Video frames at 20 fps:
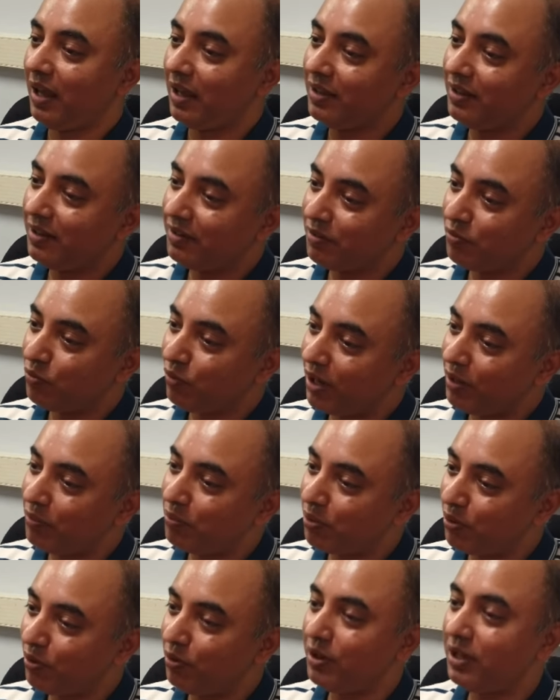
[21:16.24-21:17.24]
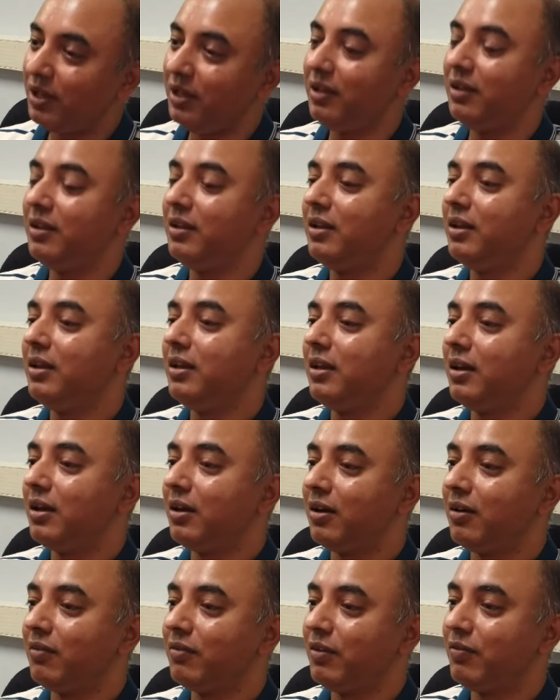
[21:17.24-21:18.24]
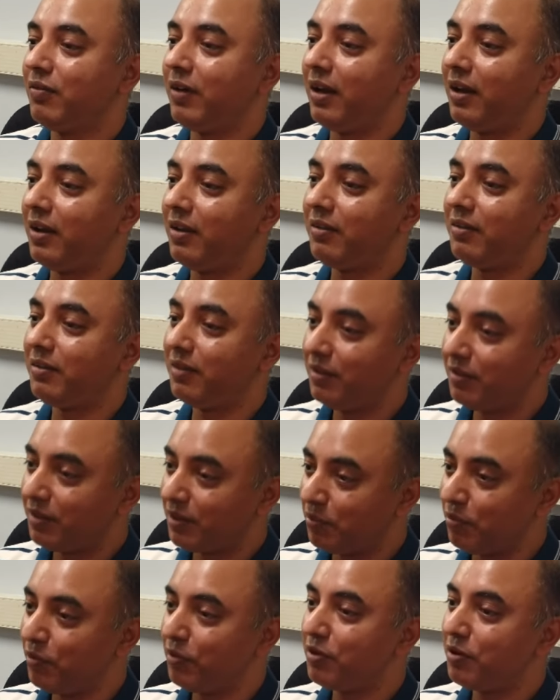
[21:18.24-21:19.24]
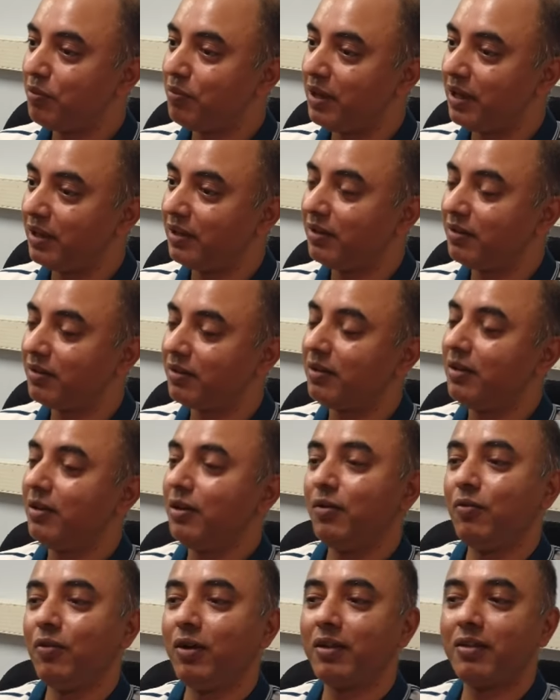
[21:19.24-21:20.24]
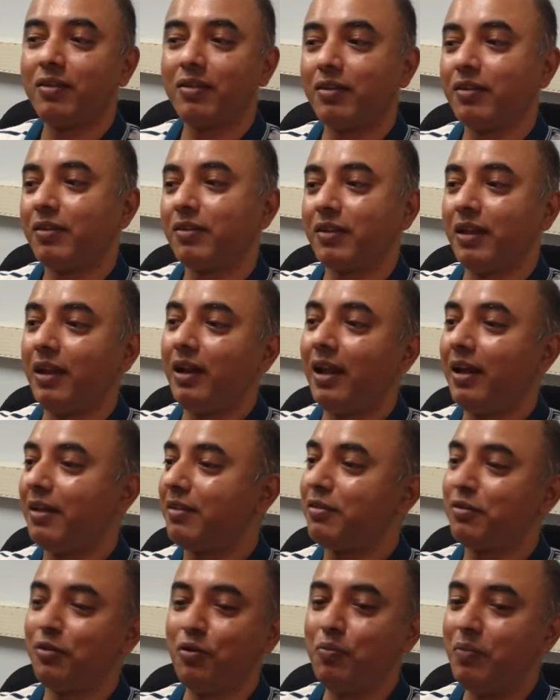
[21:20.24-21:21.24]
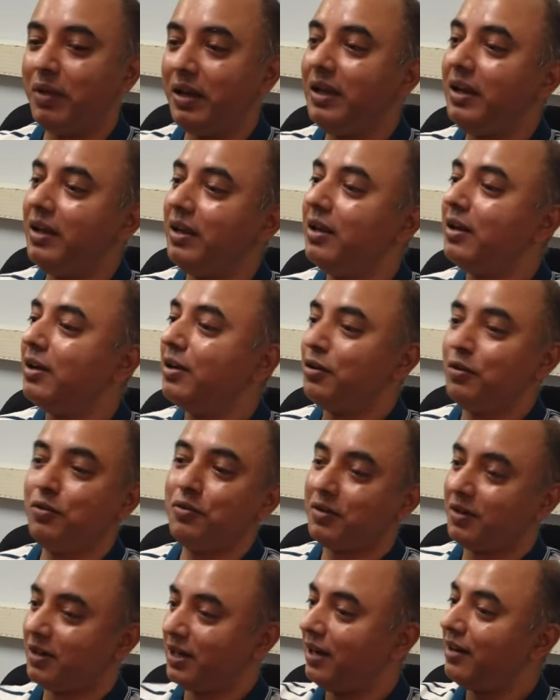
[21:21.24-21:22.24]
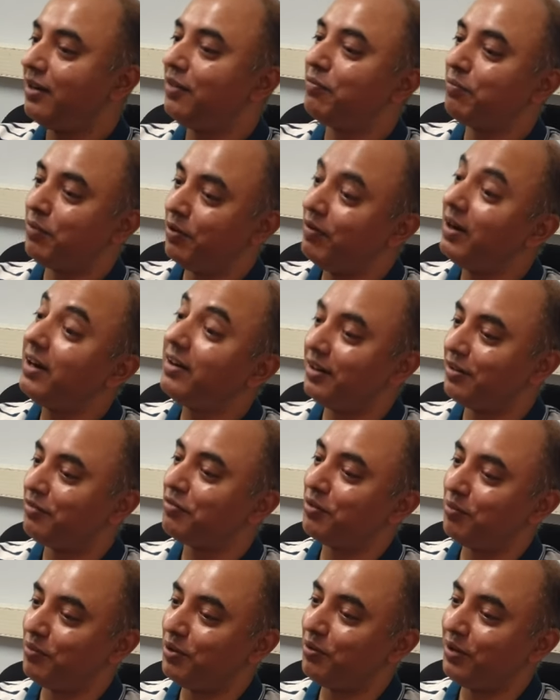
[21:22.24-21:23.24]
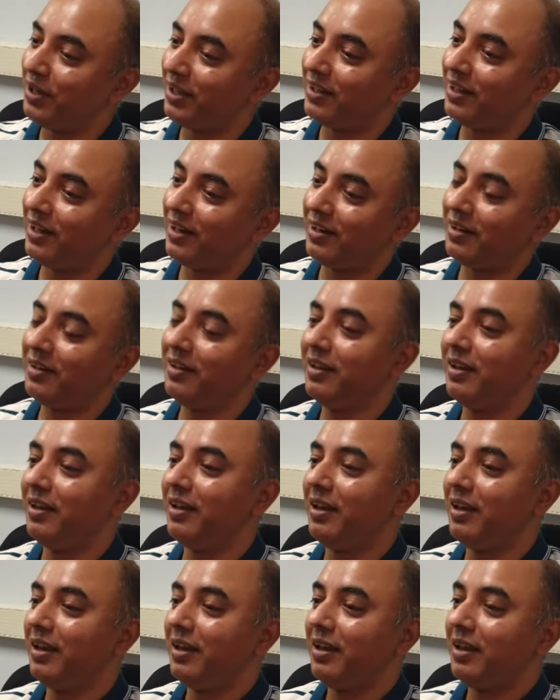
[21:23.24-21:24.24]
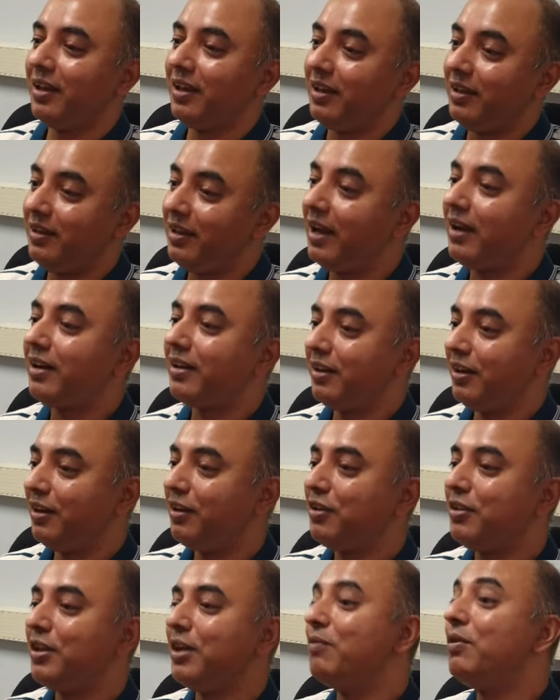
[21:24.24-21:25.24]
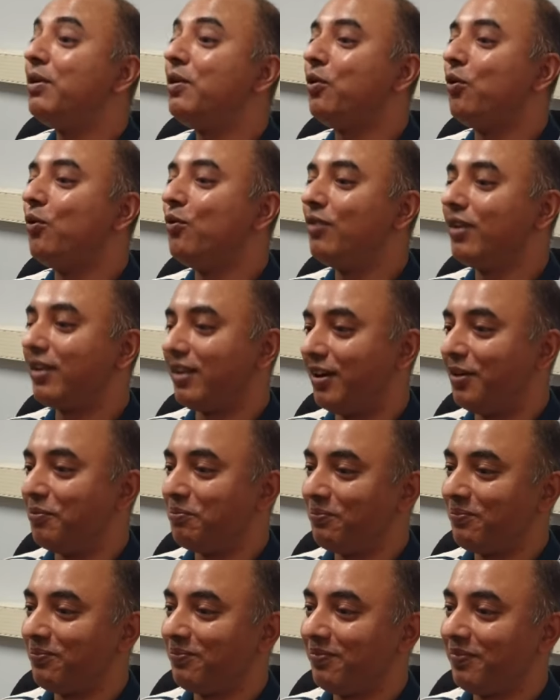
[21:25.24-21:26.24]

And this one protein of the virus is supposed to make this, whereas the cell has so many to kind of prevent it from doing that. Yet it is able to overcome.